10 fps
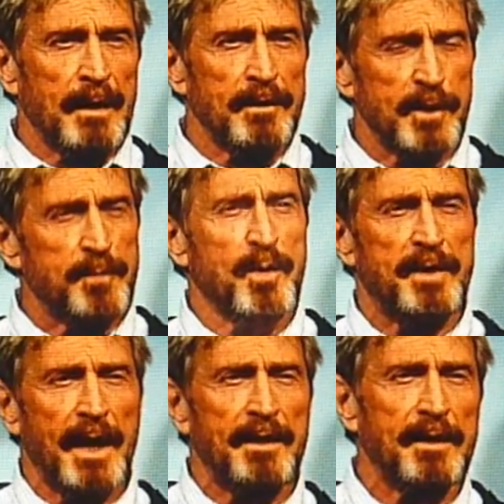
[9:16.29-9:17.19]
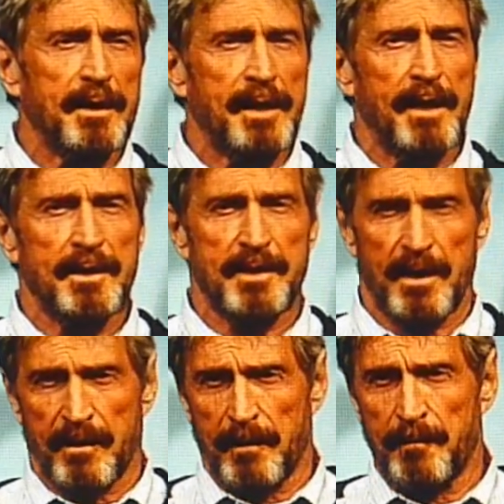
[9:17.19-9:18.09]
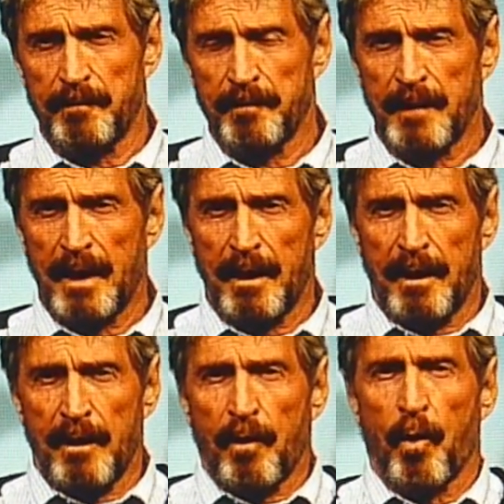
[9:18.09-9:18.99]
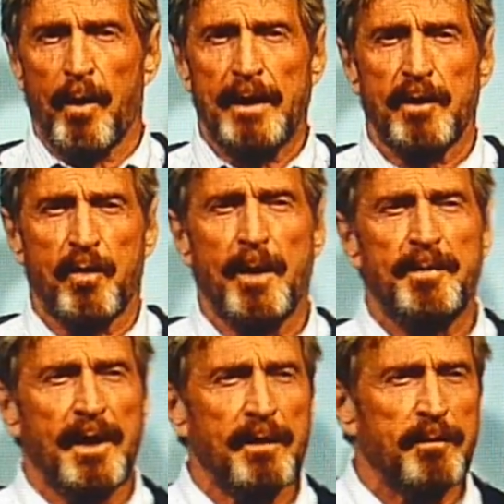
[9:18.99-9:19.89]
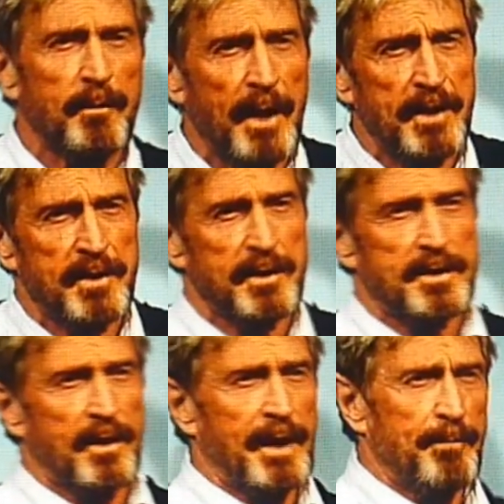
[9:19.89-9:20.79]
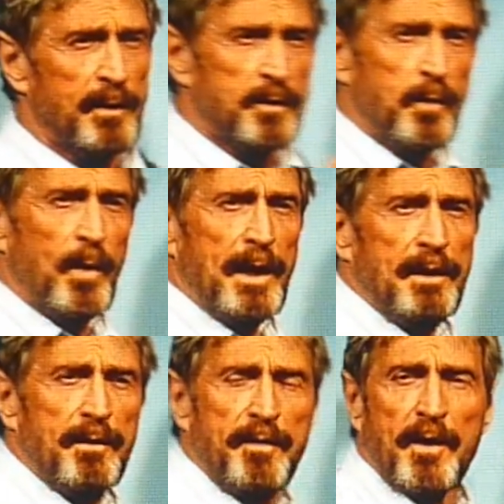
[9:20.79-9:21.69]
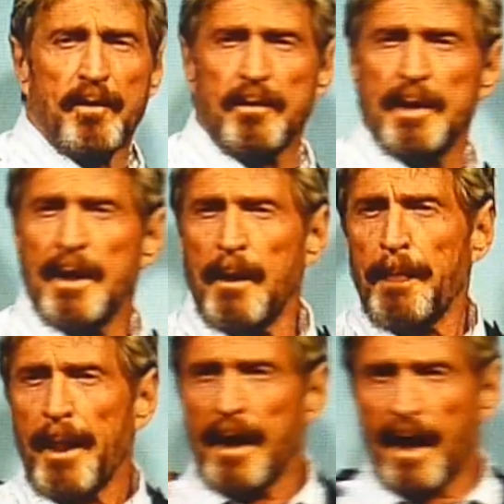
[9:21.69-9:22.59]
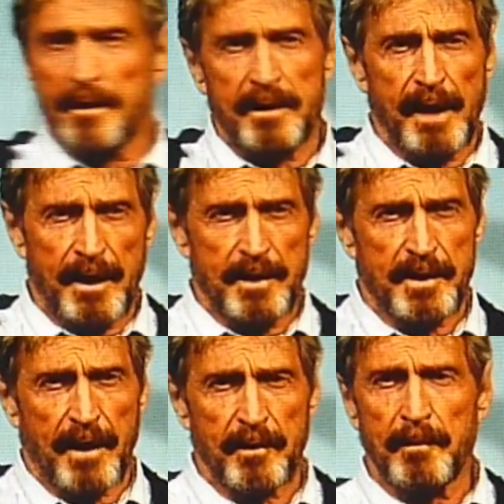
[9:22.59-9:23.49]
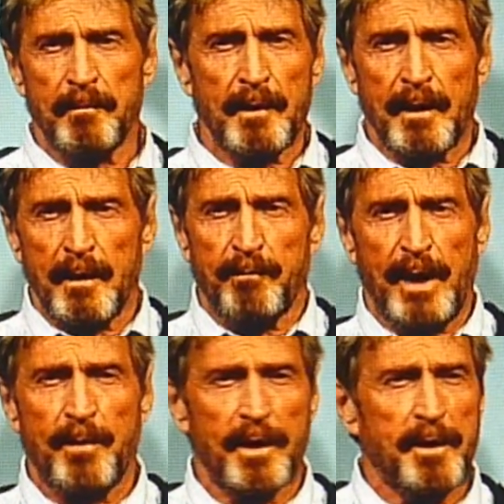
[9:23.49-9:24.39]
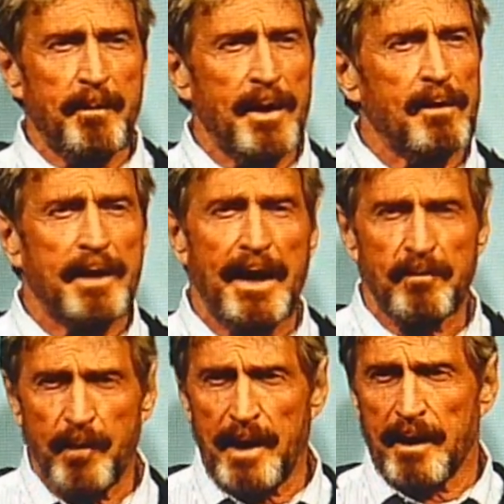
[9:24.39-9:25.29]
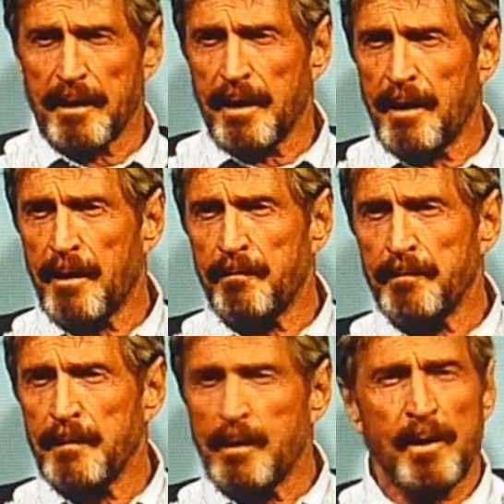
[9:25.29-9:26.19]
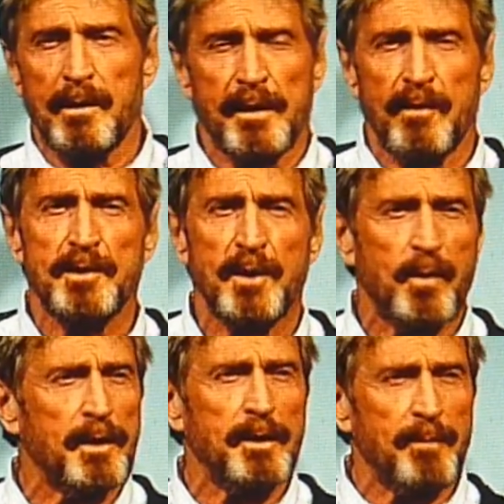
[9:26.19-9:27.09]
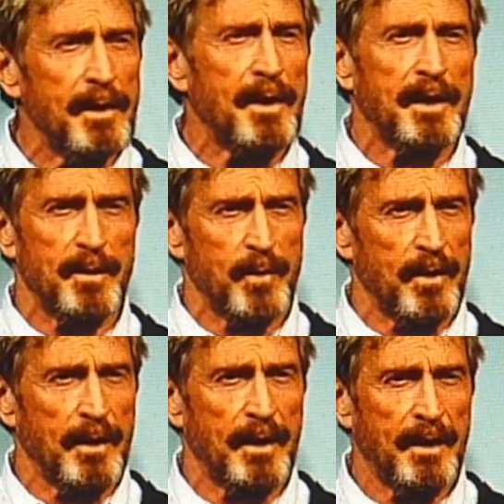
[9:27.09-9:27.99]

just protecting the data center or encrypting information so that between the phone and the data center, people in the middle can't read it. Well, there is no one in the middle anymore.